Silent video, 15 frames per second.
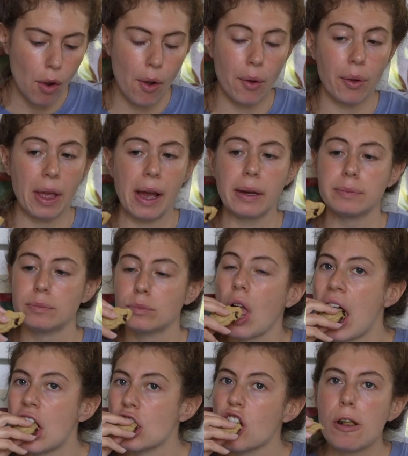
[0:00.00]
Oh yeah.
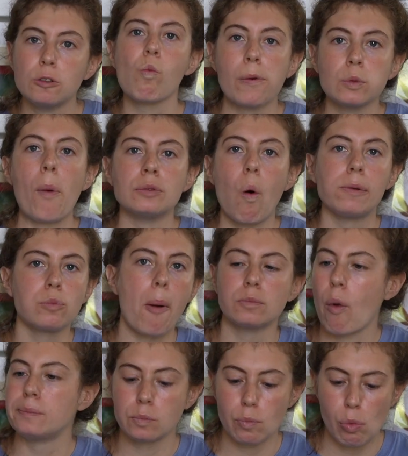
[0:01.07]

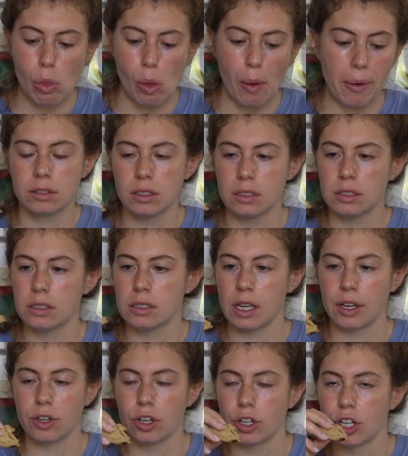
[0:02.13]
This is
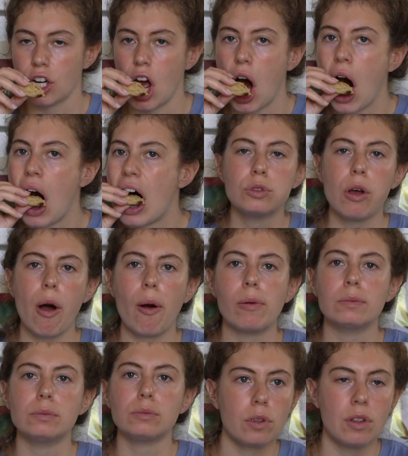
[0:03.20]
like cookie dough.
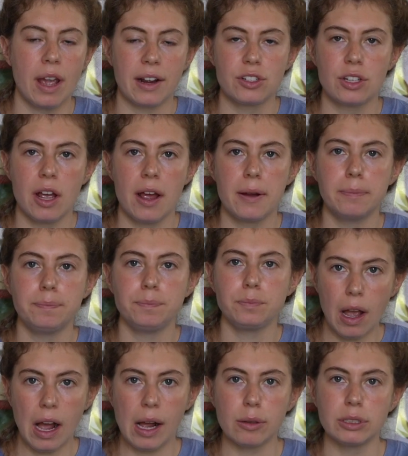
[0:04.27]
So next time
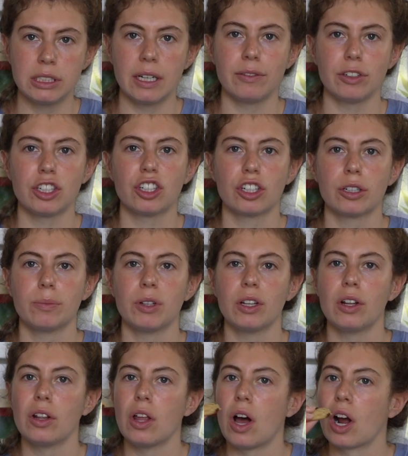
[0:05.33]
I would definitely cook them a
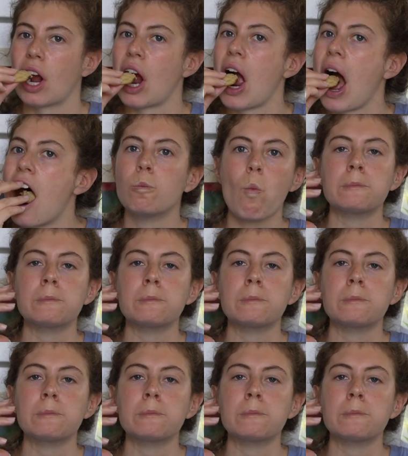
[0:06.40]
little longer.